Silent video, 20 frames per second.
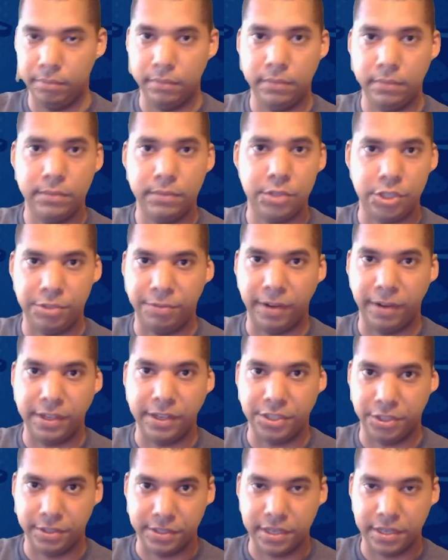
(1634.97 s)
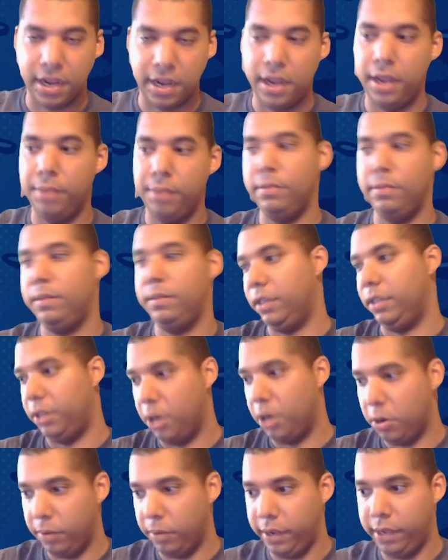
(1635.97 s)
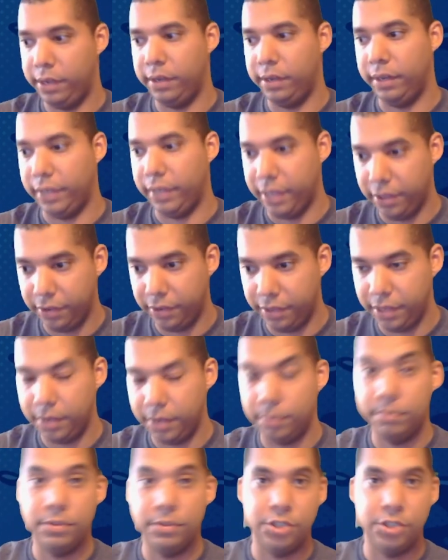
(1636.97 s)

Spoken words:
She finds a good time to go in and kill him.